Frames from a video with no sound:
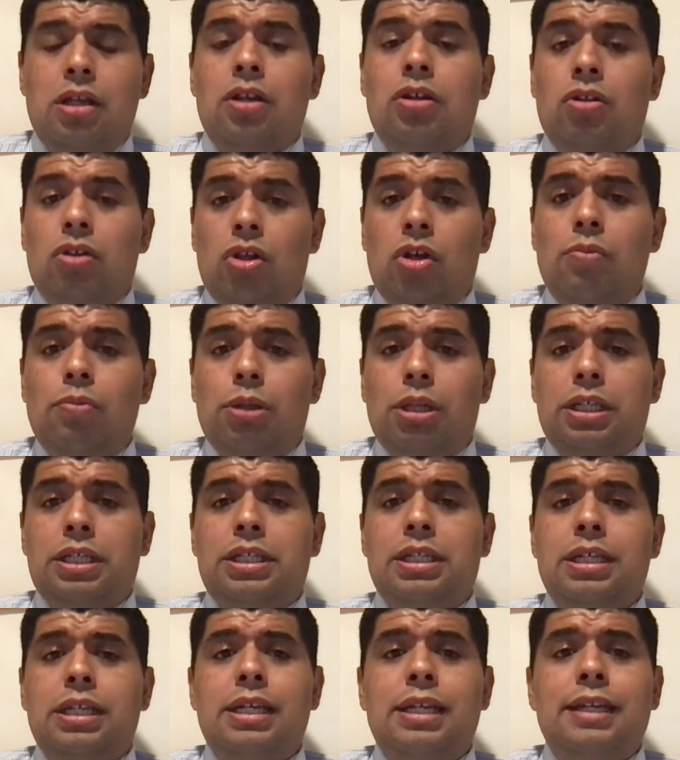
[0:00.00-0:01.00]
Globally,
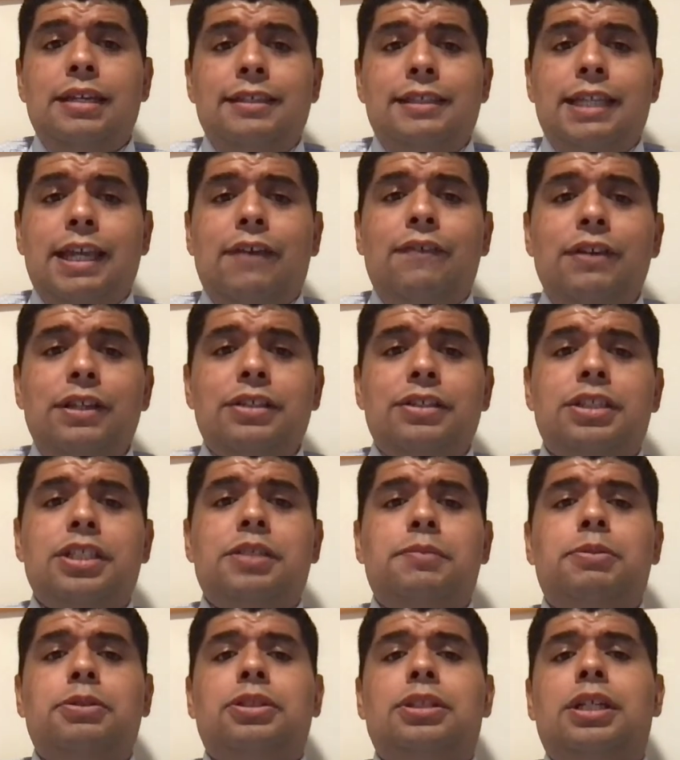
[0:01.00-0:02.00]

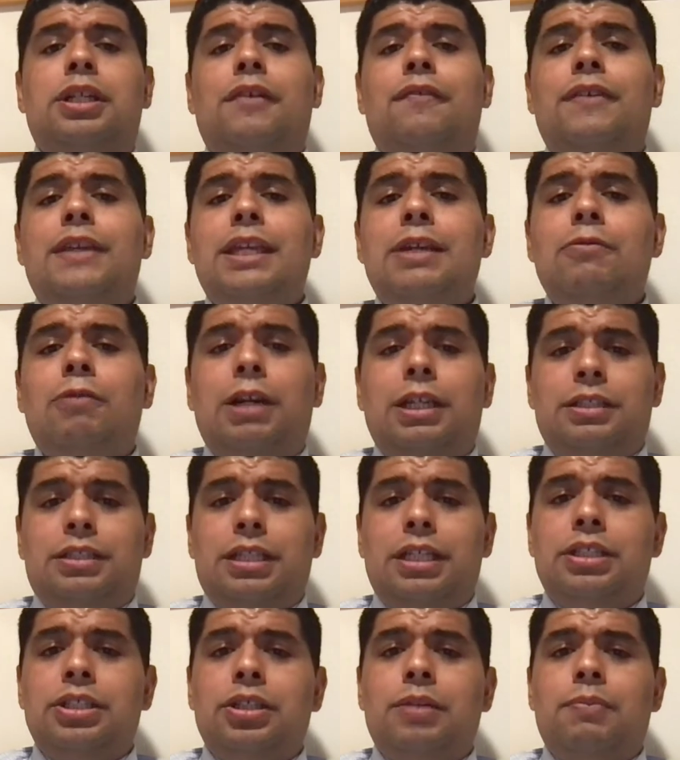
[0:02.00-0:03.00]
76% of e-waste
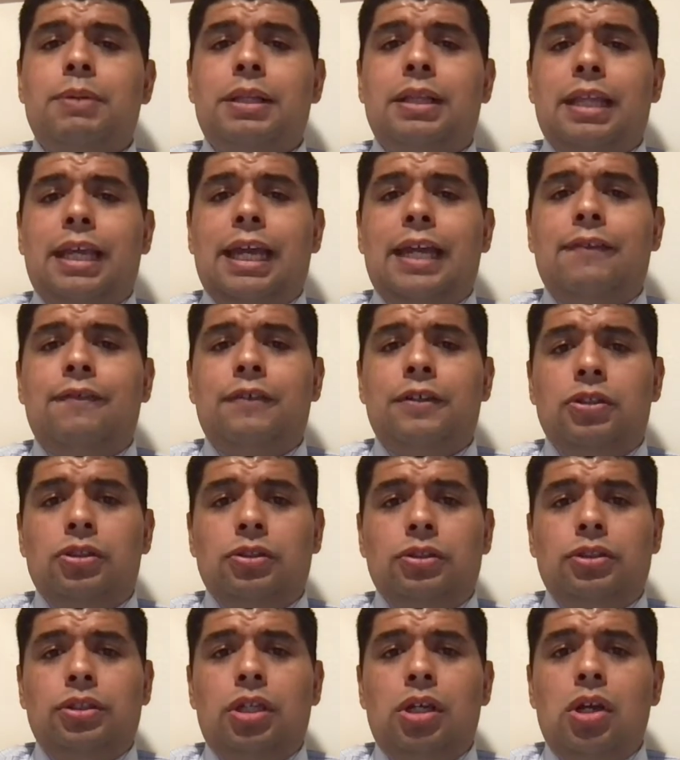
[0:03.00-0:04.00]
ends up in landfills
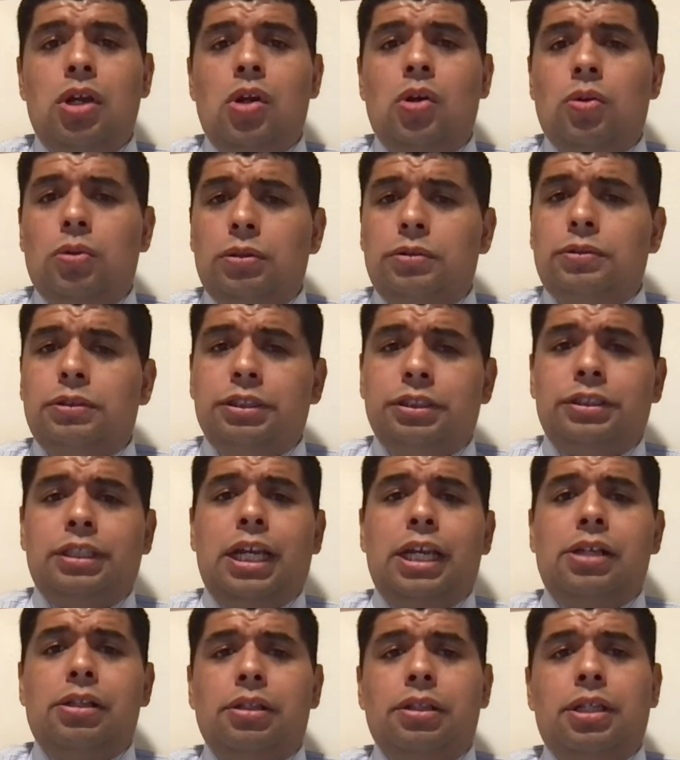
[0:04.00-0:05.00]
or is
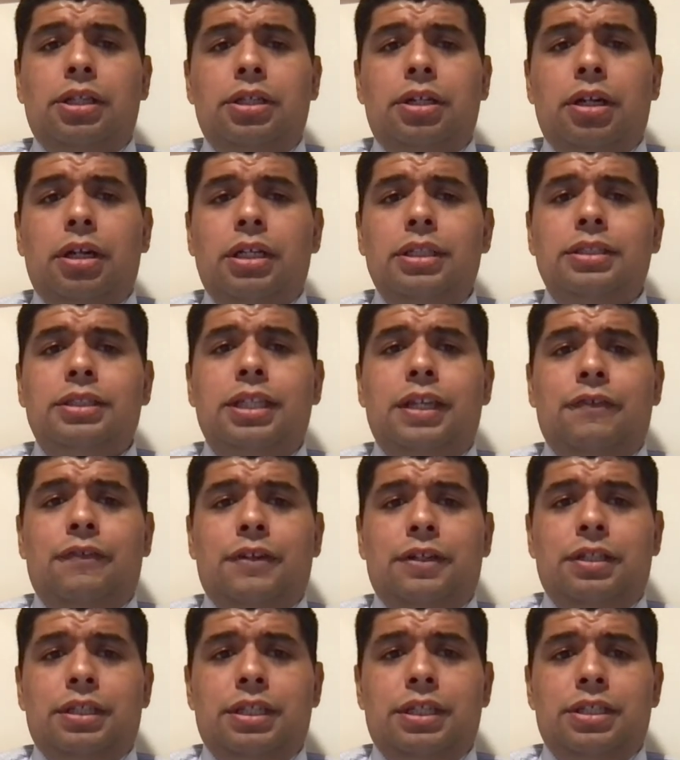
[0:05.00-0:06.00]
recycled under unsafe
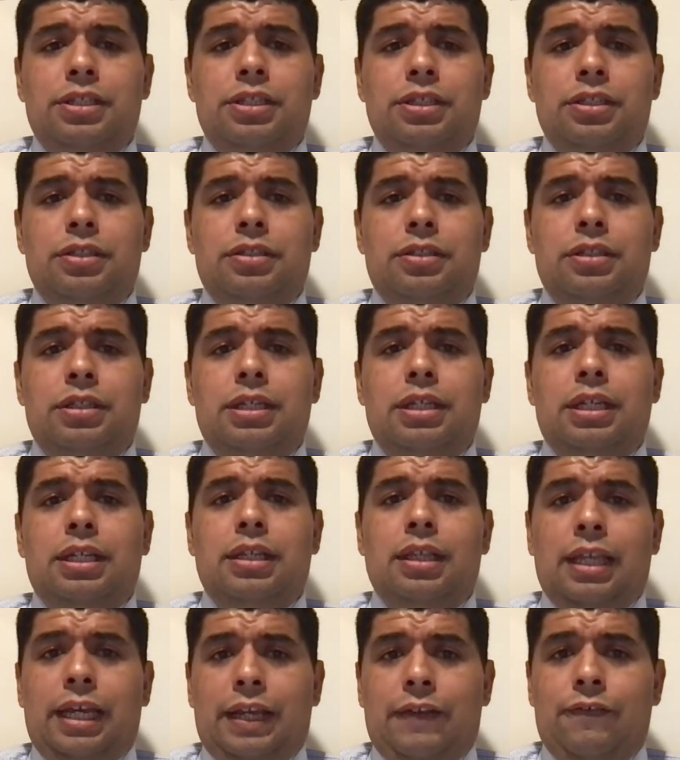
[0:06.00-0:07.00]
conditions. In
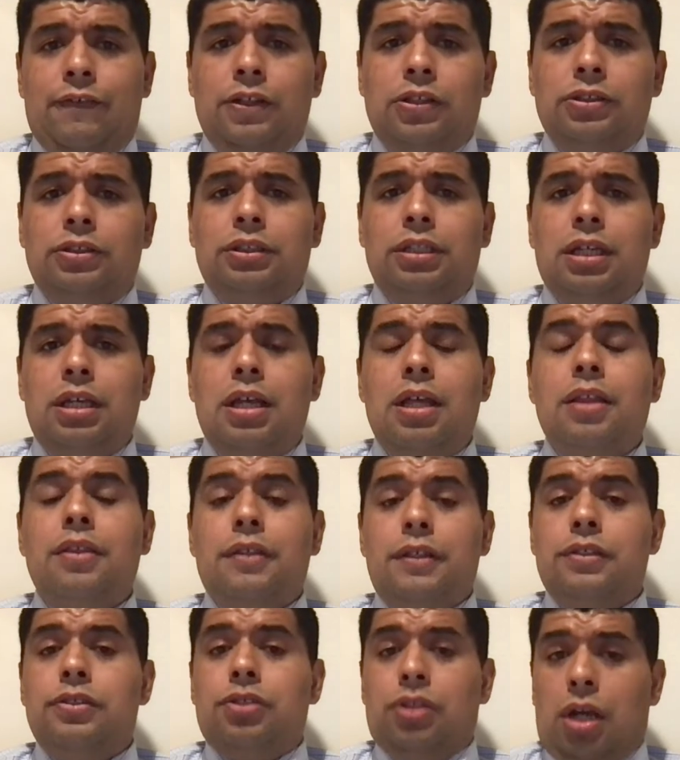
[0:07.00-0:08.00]
landfills,
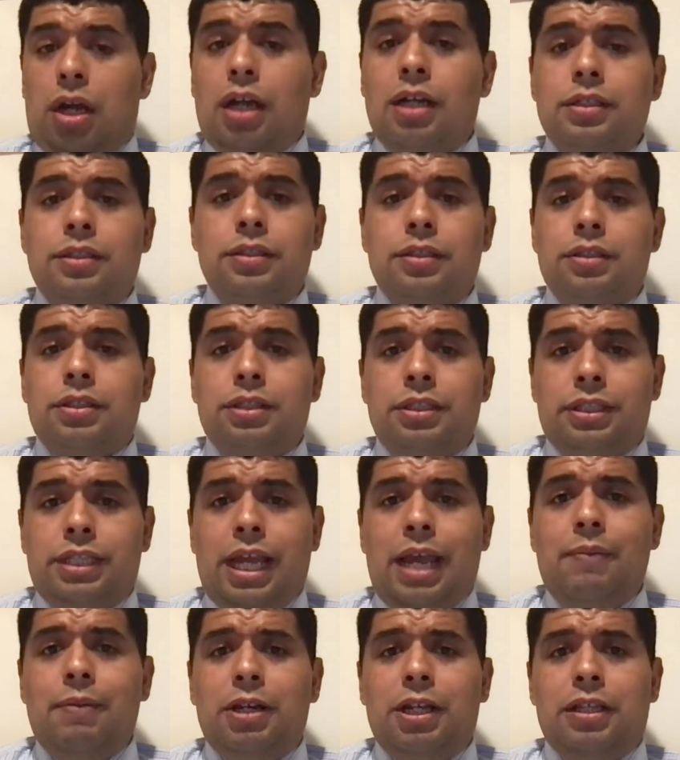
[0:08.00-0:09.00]
these toxins
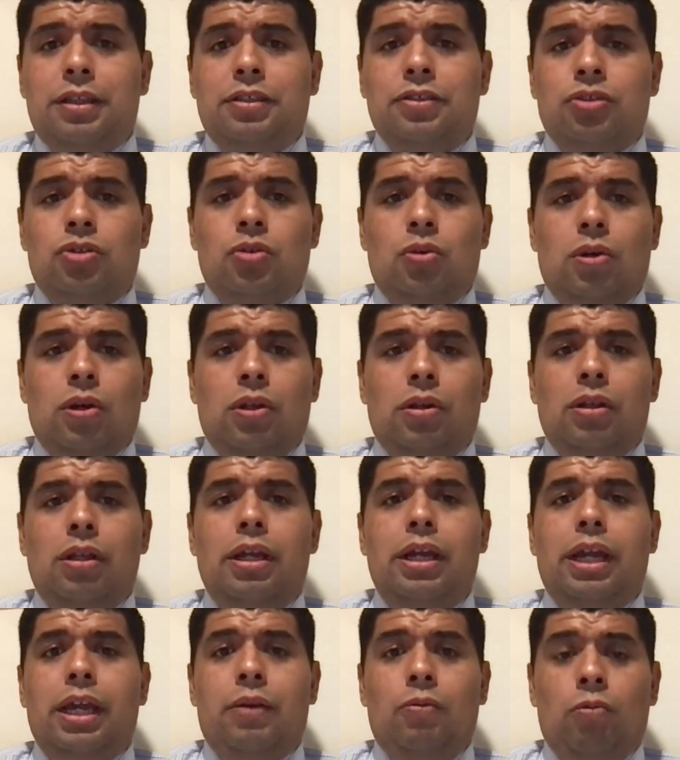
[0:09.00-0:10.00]
contaminate the soil
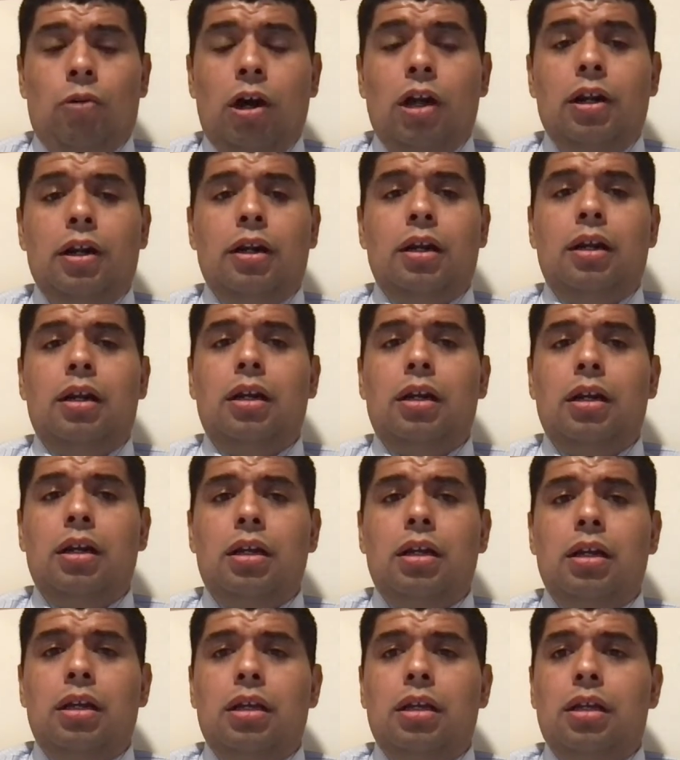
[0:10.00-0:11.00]
and water.
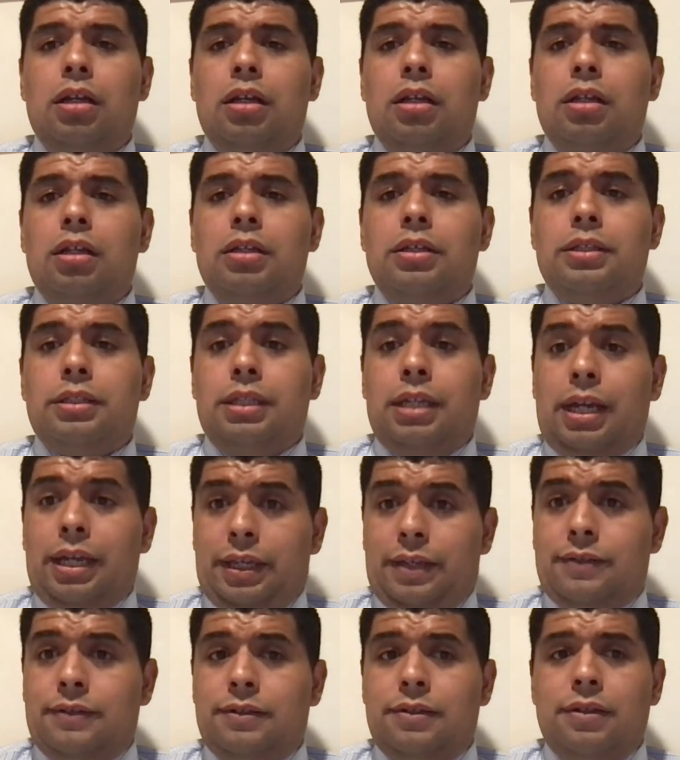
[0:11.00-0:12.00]

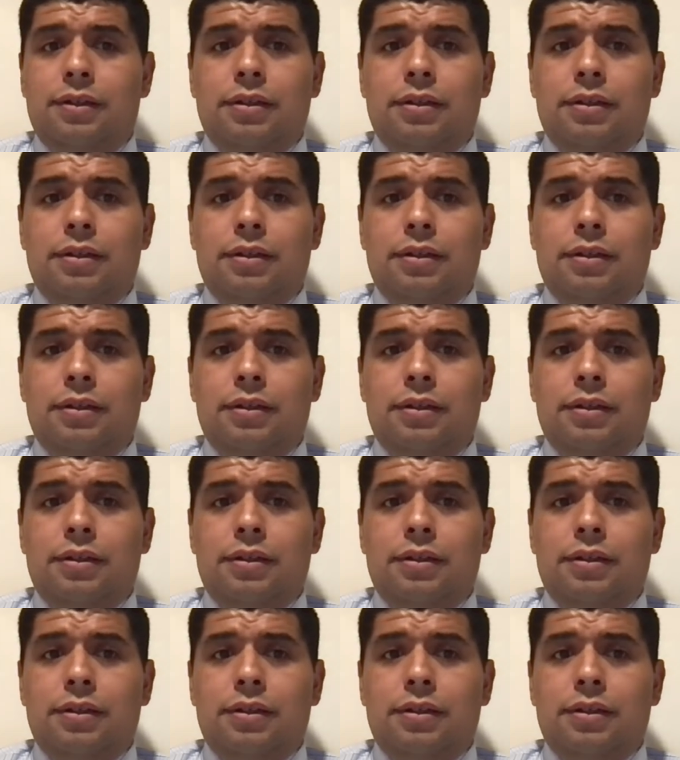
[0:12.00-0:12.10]
Yikes.